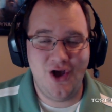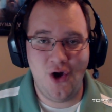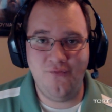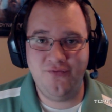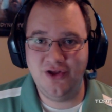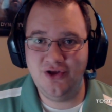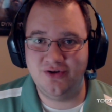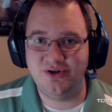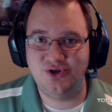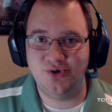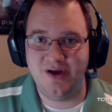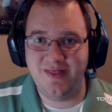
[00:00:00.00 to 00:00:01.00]
Hopefully you'll
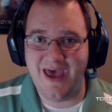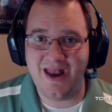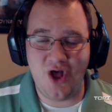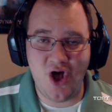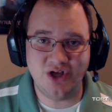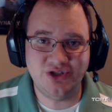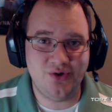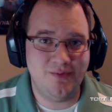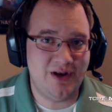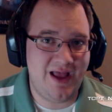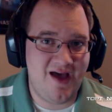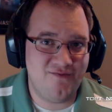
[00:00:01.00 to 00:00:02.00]
enjoy that. Also,
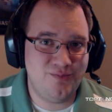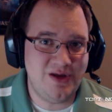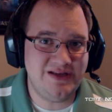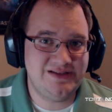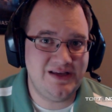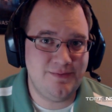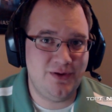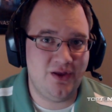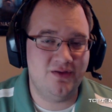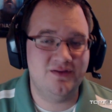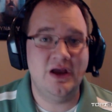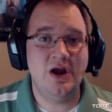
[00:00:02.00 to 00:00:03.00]
I'm going to have PC
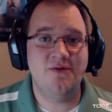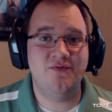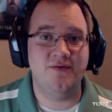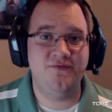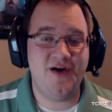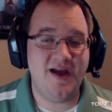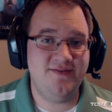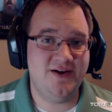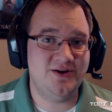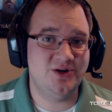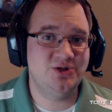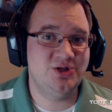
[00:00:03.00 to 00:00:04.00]
builds from
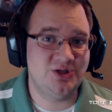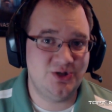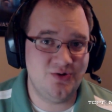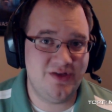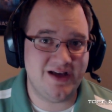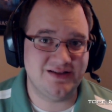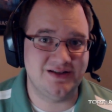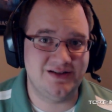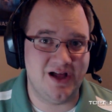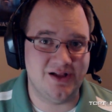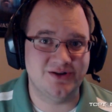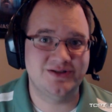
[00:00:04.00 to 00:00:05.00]
$500 to
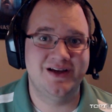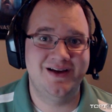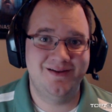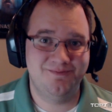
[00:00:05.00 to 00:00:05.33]
$2,000.